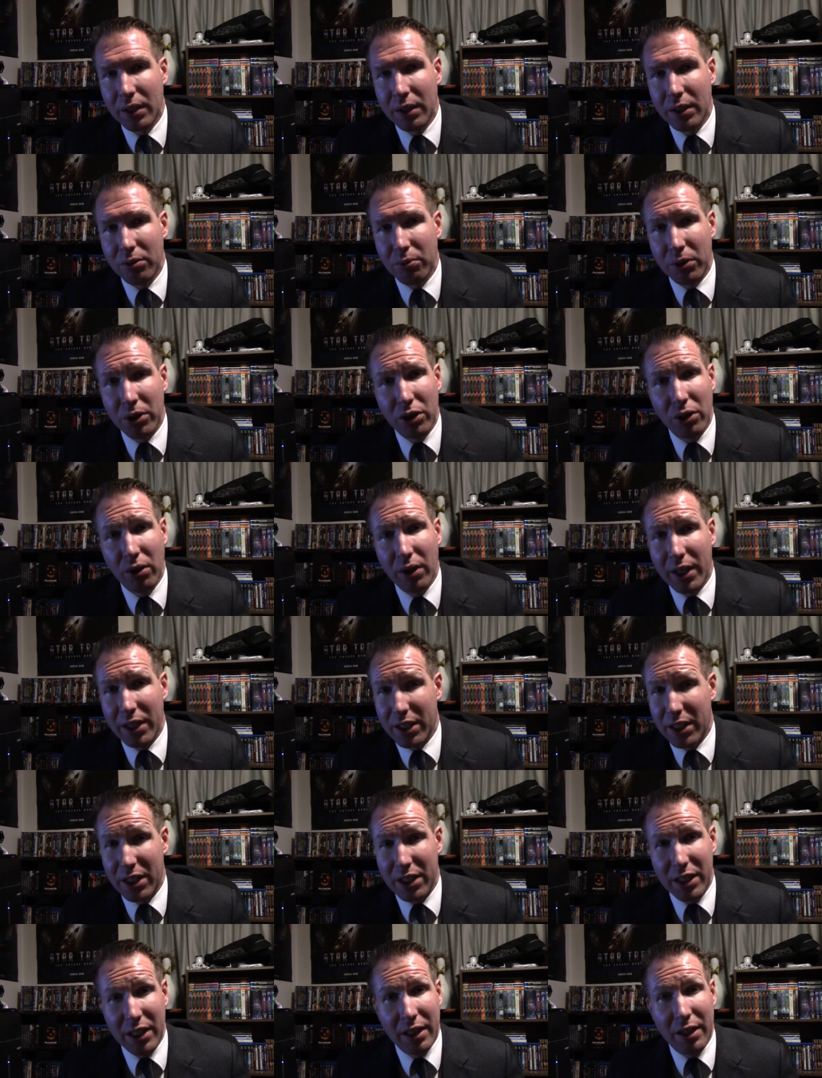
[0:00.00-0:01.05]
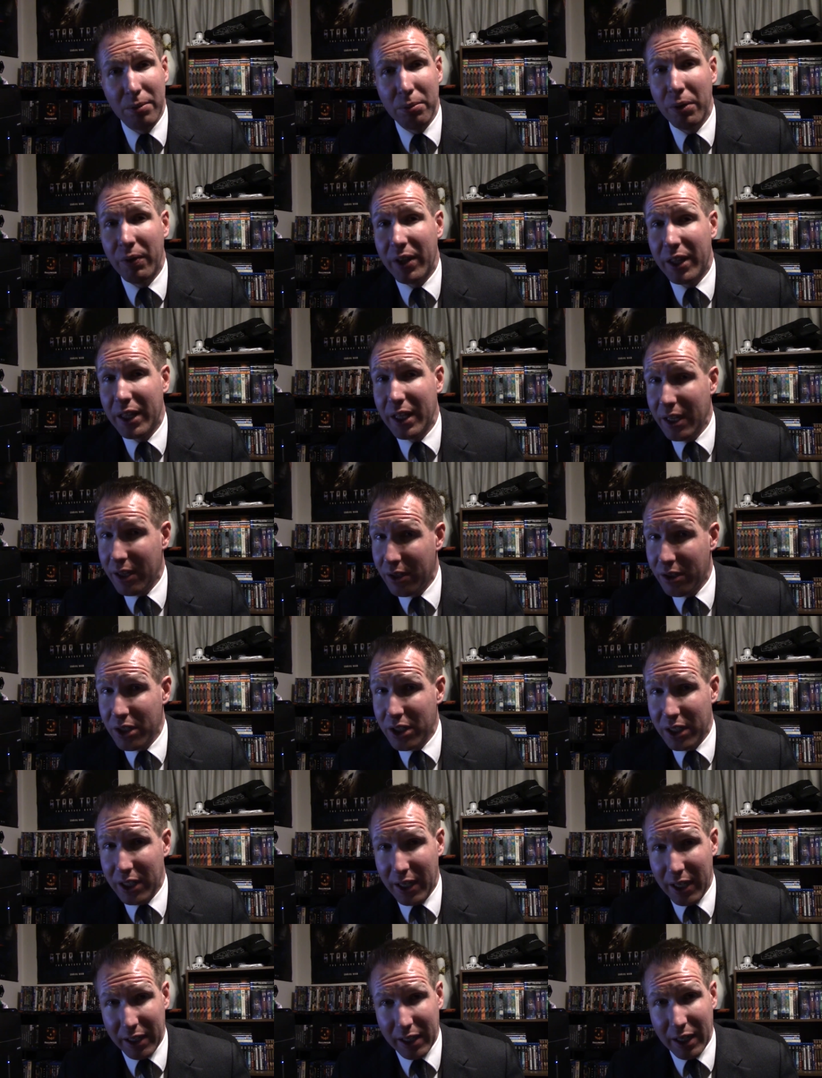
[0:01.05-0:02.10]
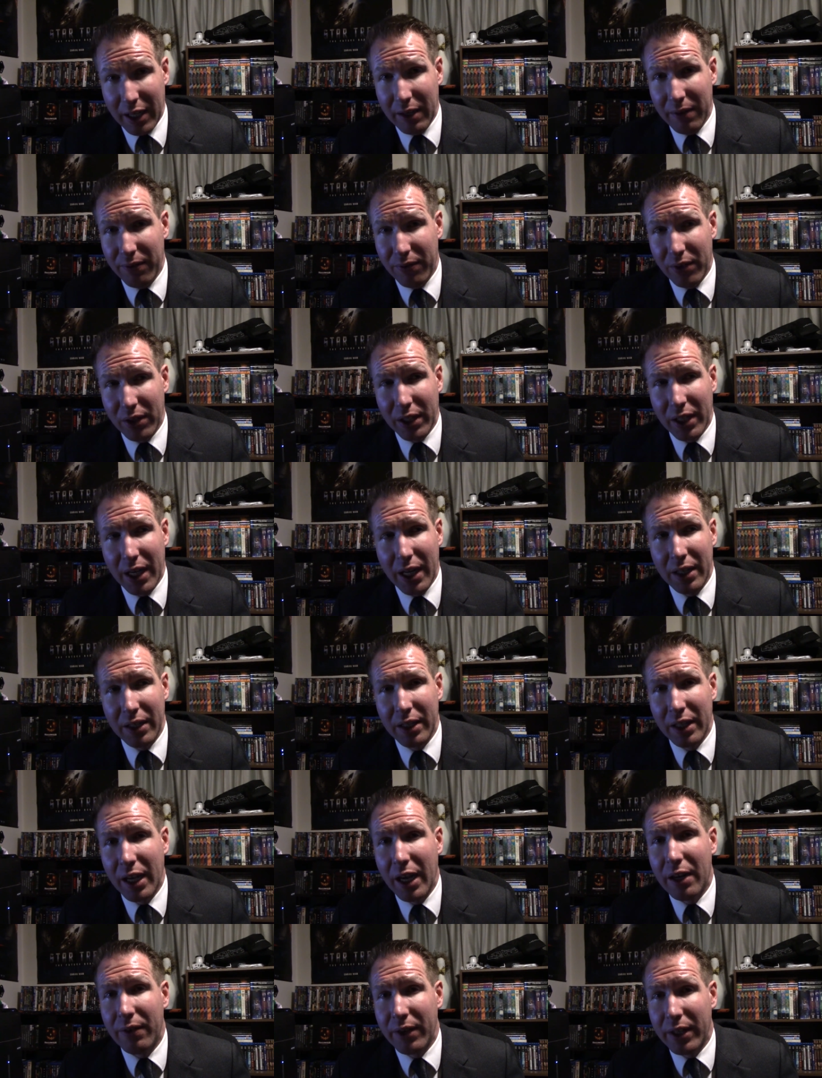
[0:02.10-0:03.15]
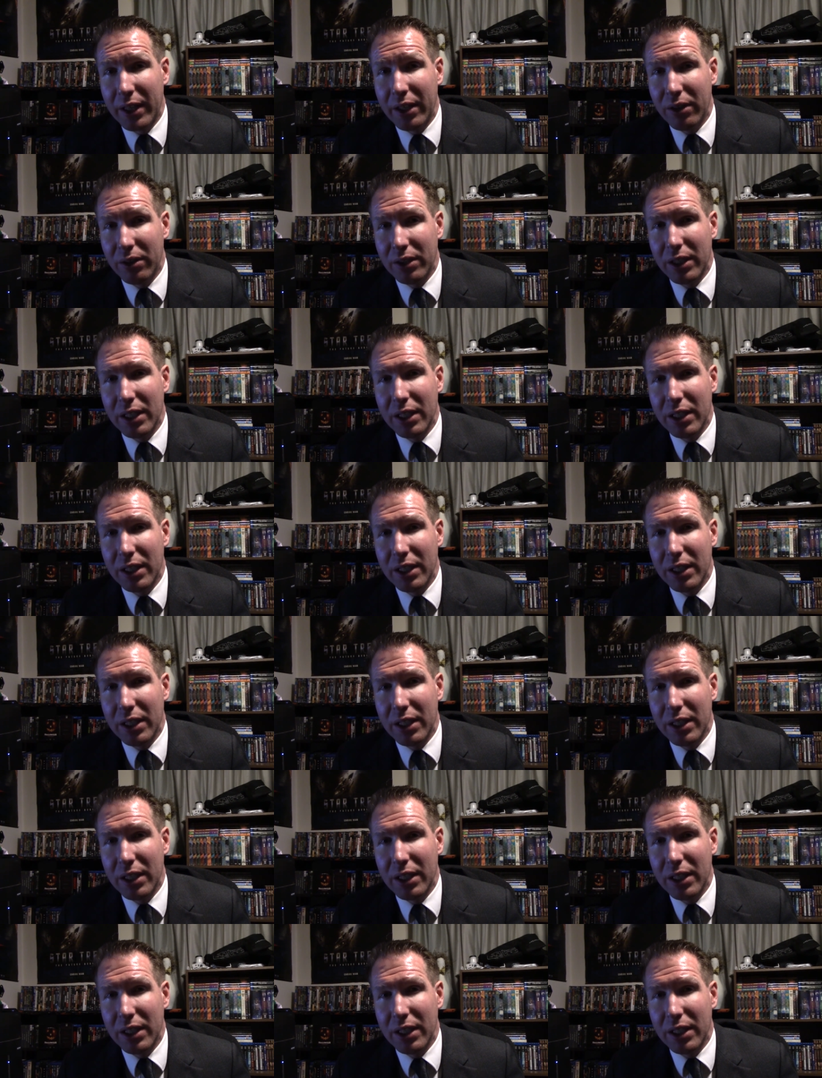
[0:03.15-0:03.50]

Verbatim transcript: It's been too long since I've seen the movie theaters that I kind of forgotten every little